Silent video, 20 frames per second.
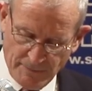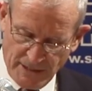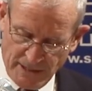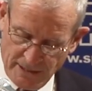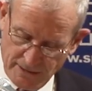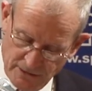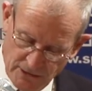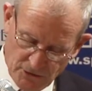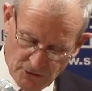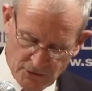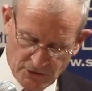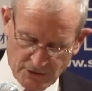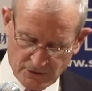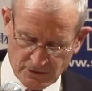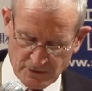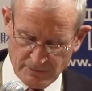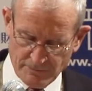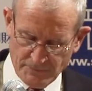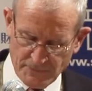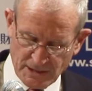and this
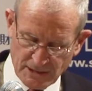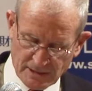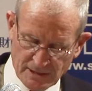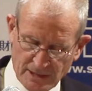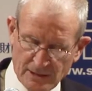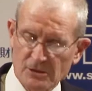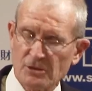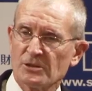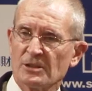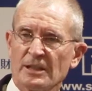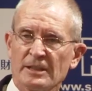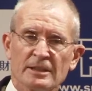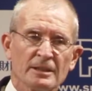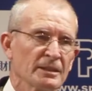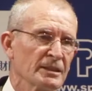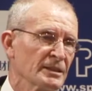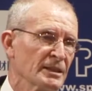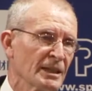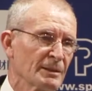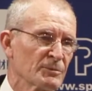system in case
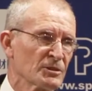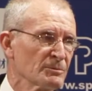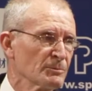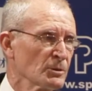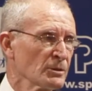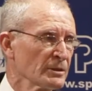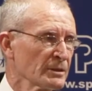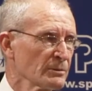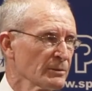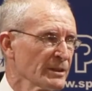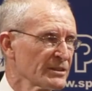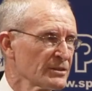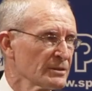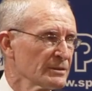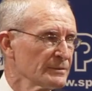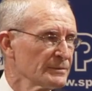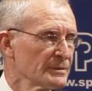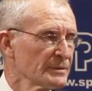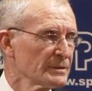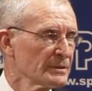China adopts a more
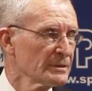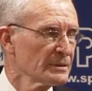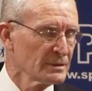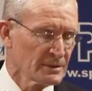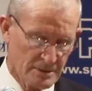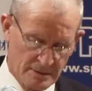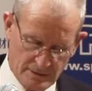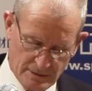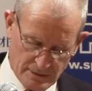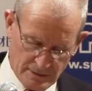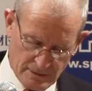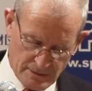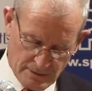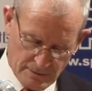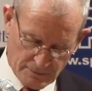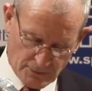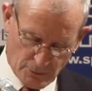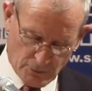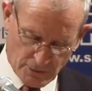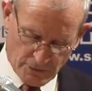aggressive
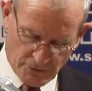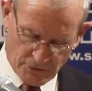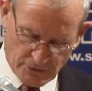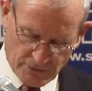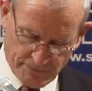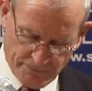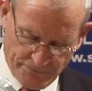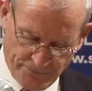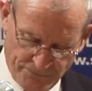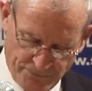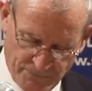course.